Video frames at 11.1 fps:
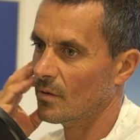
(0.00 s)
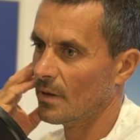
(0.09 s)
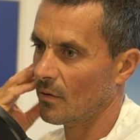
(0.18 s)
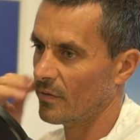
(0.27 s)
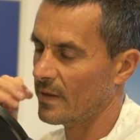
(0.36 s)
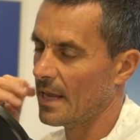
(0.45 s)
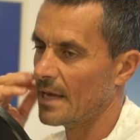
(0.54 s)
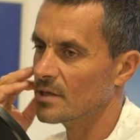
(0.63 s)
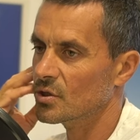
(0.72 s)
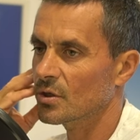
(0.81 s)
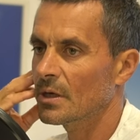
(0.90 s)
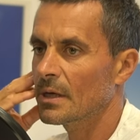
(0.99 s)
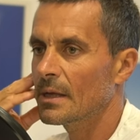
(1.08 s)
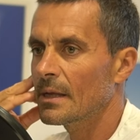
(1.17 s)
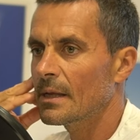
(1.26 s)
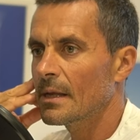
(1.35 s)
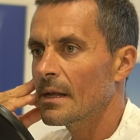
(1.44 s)
on the edge
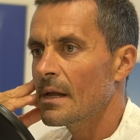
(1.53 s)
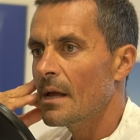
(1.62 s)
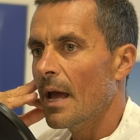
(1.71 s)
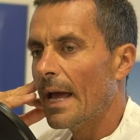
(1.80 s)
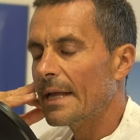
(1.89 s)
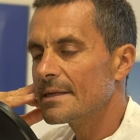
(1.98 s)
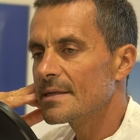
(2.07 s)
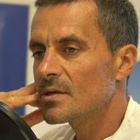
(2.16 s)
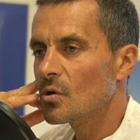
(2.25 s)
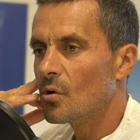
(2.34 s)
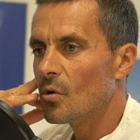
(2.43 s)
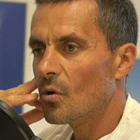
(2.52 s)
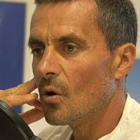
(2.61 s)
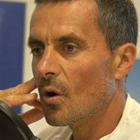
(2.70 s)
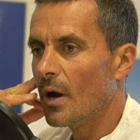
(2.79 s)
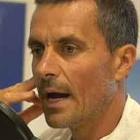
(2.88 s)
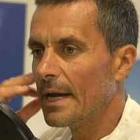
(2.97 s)
and
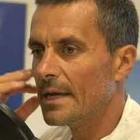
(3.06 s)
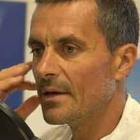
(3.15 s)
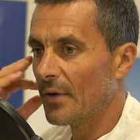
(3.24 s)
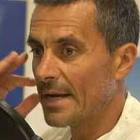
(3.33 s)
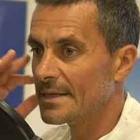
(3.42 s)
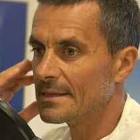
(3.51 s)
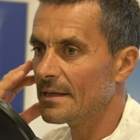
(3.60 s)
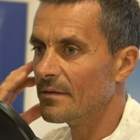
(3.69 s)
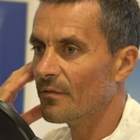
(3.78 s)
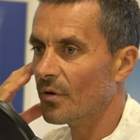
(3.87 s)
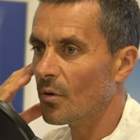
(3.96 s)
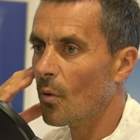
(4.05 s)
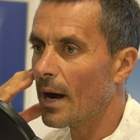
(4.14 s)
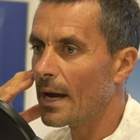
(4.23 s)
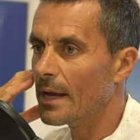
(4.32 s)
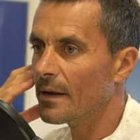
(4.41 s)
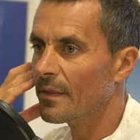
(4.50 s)
so i rested for a
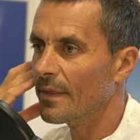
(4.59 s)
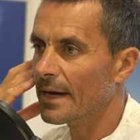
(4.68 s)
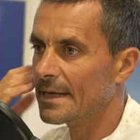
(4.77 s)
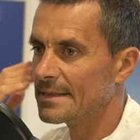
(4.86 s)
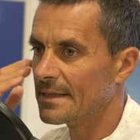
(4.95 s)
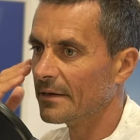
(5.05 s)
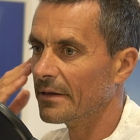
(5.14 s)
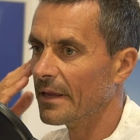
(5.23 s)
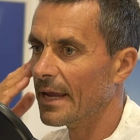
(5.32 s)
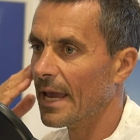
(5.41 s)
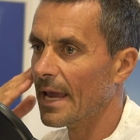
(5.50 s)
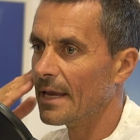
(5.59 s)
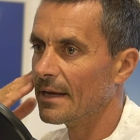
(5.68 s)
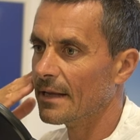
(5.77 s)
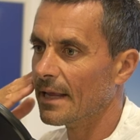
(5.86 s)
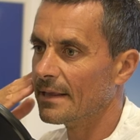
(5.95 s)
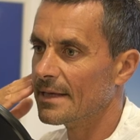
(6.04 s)
while then i started
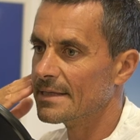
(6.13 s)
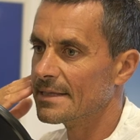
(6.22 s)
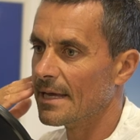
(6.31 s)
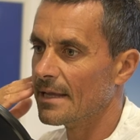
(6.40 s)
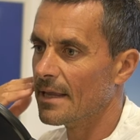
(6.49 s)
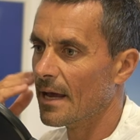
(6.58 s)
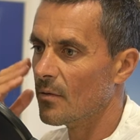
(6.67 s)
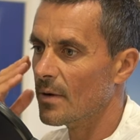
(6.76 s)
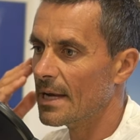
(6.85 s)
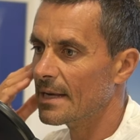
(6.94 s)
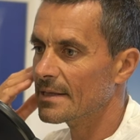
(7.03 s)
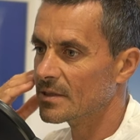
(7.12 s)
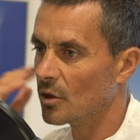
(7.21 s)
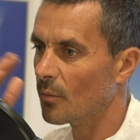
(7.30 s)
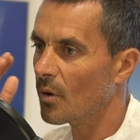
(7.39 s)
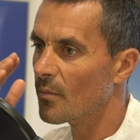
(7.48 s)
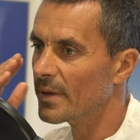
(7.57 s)
again and i said i will
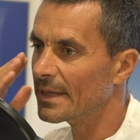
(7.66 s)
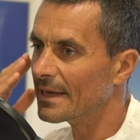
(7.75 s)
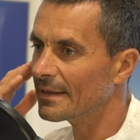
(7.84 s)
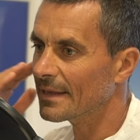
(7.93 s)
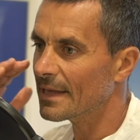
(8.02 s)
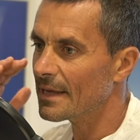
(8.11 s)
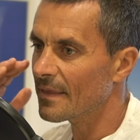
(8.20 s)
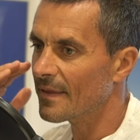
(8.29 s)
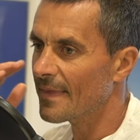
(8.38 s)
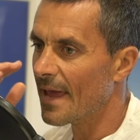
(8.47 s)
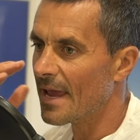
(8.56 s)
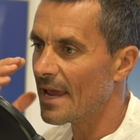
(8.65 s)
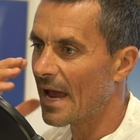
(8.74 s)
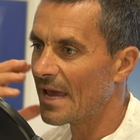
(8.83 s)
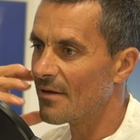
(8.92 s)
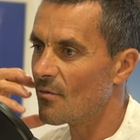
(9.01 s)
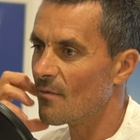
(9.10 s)
stop competing till the day
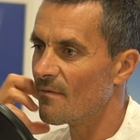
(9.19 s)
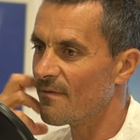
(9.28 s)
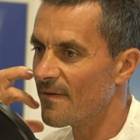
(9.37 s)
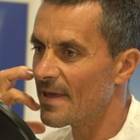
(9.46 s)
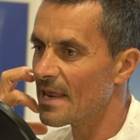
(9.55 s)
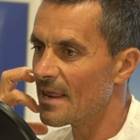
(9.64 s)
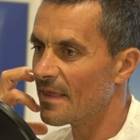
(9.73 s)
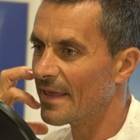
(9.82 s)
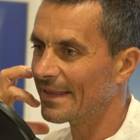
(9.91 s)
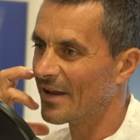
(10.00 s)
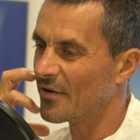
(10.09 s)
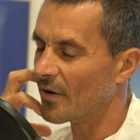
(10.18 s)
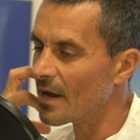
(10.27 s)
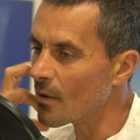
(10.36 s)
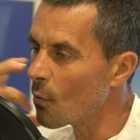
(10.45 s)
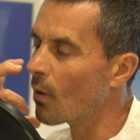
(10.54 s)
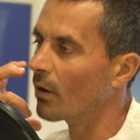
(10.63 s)
i feel that i
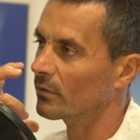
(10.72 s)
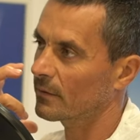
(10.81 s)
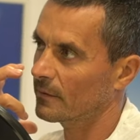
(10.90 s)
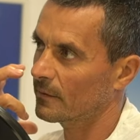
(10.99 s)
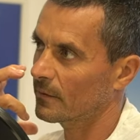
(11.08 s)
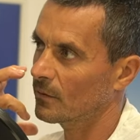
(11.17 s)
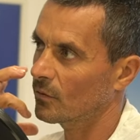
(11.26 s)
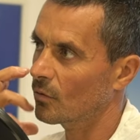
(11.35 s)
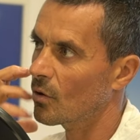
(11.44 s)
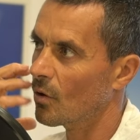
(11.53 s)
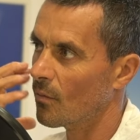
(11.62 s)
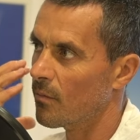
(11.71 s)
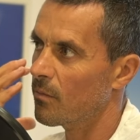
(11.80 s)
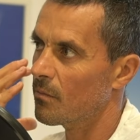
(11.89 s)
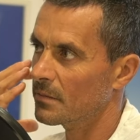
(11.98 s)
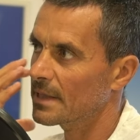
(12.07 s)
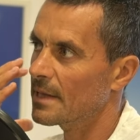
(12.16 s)
really want to go
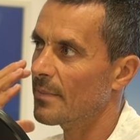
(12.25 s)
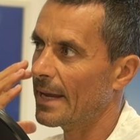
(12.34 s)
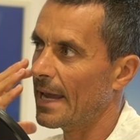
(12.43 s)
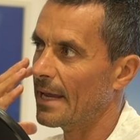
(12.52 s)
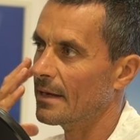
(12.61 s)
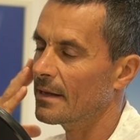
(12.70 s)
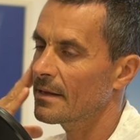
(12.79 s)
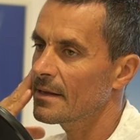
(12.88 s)
deep again